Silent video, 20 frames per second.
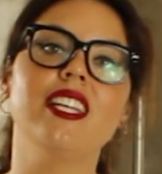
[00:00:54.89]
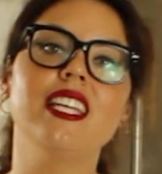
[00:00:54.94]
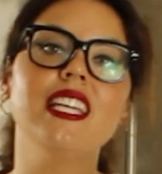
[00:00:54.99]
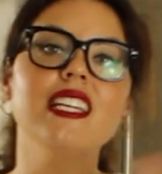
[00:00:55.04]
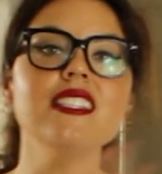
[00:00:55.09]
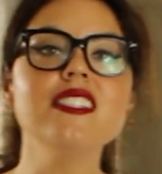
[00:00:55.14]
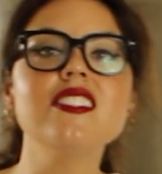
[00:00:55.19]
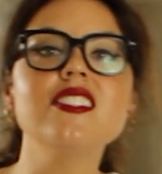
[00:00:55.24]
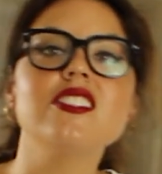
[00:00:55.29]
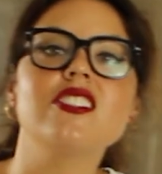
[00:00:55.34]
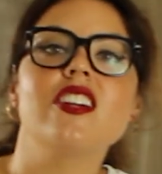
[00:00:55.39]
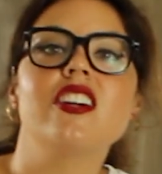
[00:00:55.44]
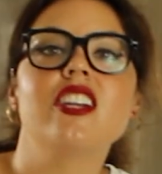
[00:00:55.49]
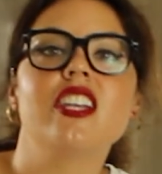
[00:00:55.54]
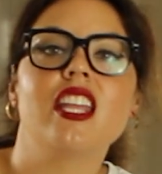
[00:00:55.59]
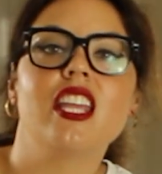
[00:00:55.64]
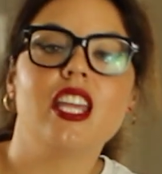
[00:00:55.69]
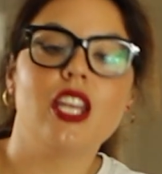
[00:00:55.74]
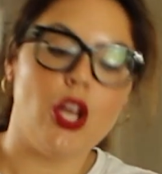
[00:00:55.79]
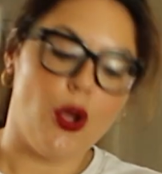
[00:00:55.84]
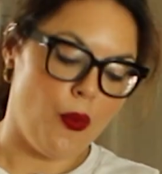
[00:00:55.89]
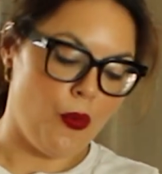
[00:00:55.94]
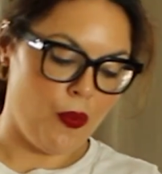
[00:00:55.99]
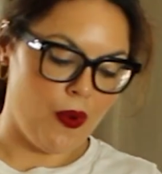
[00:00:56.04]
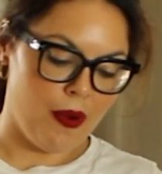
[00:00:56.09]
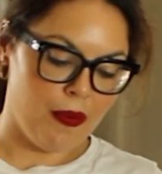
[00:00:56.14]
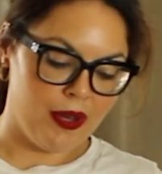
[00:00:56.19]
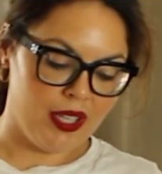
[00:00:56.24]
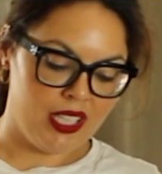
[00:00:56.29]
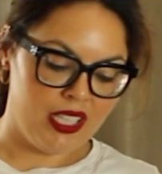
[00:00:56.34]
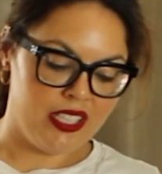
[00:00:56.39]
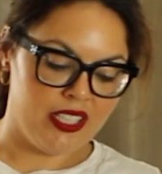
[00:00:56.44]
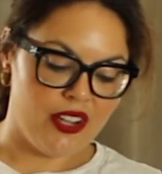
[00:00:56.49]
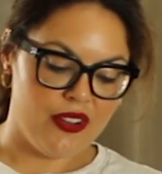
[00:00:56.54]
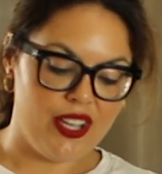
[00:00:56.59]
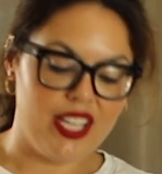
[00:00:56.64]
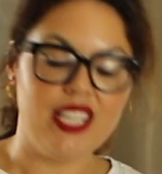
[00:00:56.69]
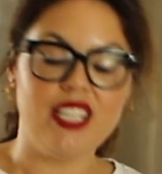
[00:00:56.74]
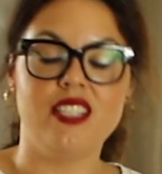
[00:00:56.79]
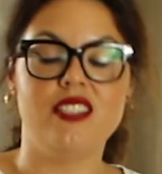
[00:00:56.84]
to get started, what we're gonna go
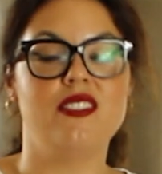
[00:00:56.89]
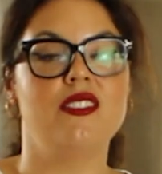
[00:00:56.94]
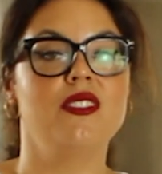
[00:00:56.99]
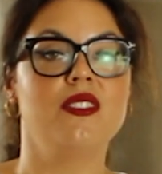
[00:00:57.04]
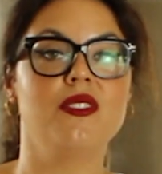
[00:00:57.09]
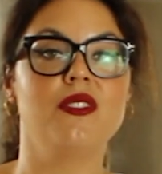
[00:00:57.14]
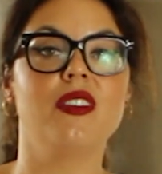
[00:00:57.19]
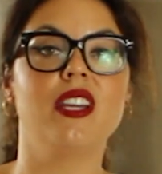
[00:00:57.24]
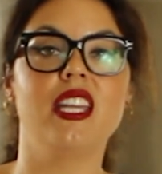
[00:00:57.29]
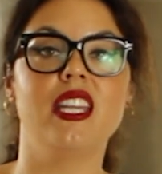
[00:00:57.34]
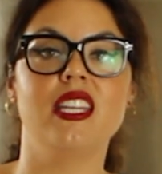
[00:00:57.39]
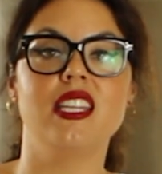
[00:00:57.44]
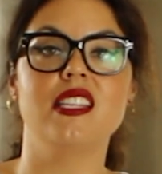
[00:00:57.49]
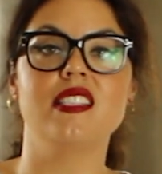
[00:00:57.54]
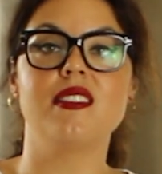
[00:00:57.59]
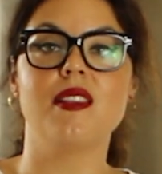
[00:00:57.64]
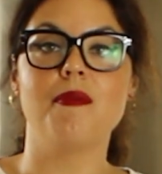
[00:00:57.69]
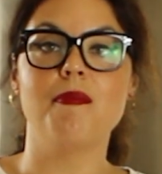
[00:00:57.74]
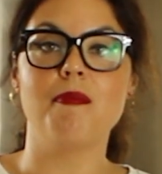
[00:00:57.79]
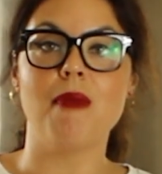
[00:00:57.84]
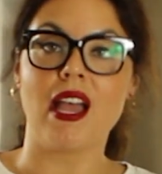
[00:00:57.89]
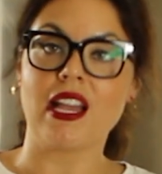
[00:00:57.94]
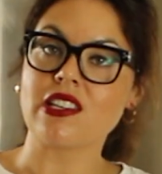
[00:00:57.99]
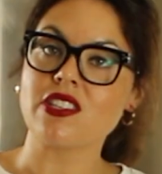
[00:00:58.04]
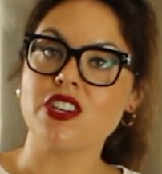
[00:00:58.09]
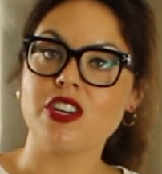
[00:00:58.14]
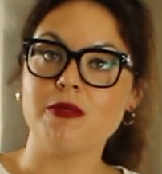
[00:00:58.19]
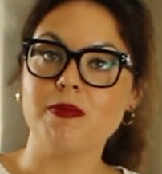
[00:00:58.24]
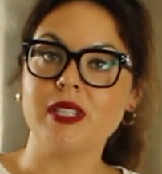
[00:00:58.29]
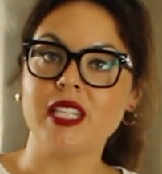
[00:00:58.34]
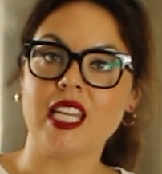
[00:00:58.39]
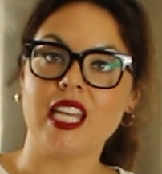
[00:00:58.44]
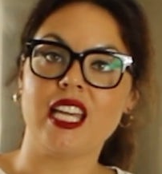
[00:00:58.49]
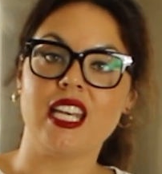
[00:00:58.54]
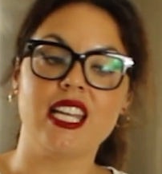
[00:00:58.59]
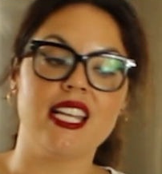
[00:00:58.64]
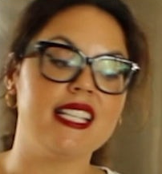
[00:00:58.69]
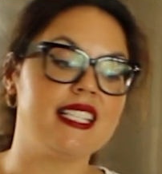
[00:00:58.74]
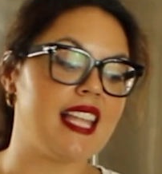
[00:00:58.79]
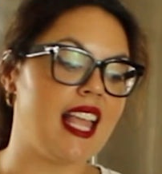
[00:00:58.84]
ahead and do is mash our
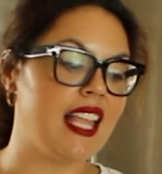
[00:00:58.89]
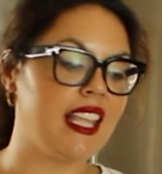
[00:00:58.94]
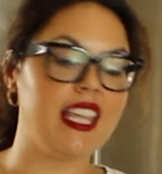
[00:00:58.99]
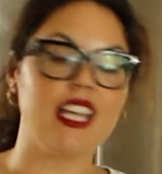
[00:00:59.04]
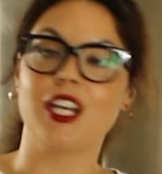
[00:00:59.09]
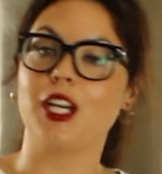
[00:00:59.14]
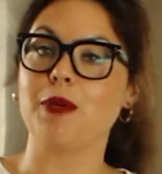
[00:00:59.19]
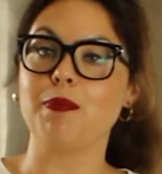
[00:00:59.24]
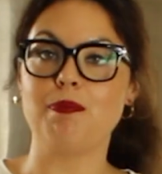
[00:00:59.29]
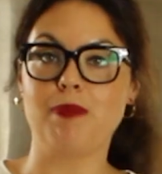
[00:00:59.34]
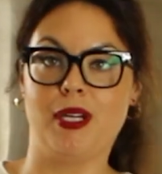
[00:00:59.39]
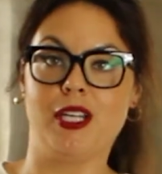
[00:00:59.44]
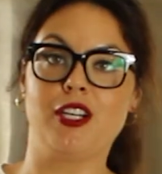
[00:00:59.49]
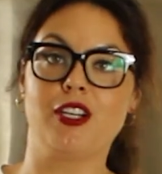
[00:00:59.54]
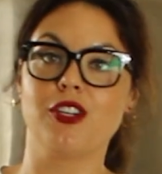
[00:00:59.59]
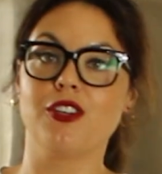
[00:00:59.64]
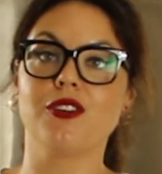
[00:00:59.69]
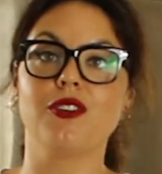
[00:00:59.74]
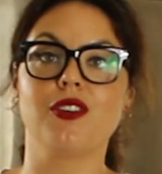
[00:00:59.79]
bananas and get our butter